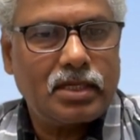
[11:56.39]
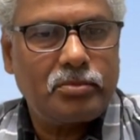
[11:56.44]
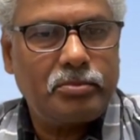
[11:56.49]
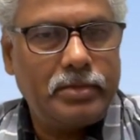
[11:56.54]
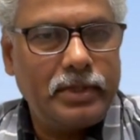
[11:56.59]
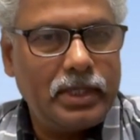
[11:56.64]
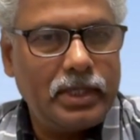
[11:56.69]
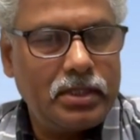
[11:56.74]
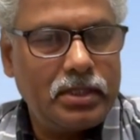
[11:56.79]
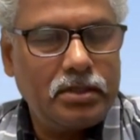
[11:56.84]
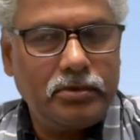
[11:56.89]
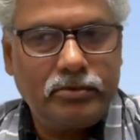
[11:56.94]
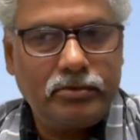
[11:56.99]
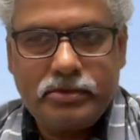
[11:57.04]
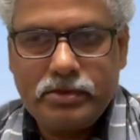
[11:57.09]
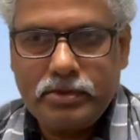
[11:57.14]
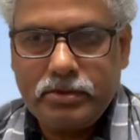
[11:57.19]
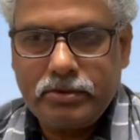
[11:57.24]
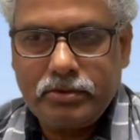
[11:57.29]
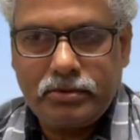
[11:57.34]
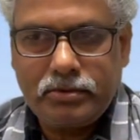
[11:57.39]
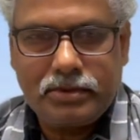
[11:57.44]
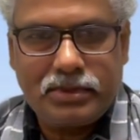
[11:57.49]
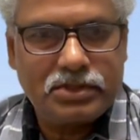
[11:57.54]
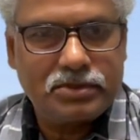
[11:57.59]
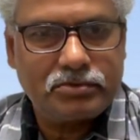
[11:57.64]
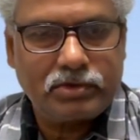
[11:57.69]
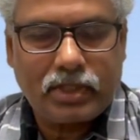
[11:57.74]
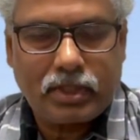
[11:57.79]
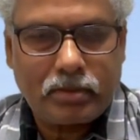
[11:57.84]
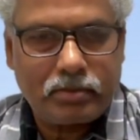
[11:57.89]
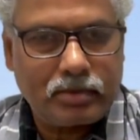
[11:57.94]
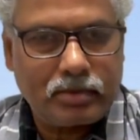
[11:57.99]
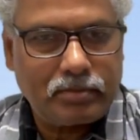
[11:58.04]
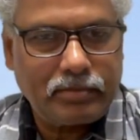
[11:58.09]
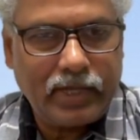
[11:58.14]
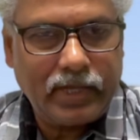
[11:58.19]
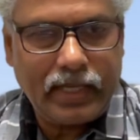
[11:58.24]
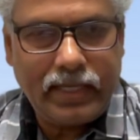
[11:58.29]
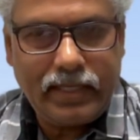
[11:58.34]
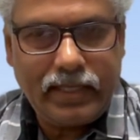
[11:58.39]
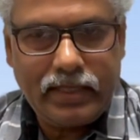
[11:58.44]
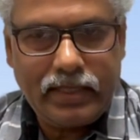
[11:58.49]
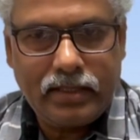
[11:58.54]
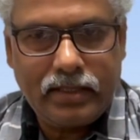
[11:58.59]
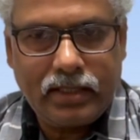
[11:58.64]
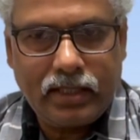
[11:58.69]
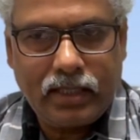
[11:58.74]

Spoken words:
peer review is one of the main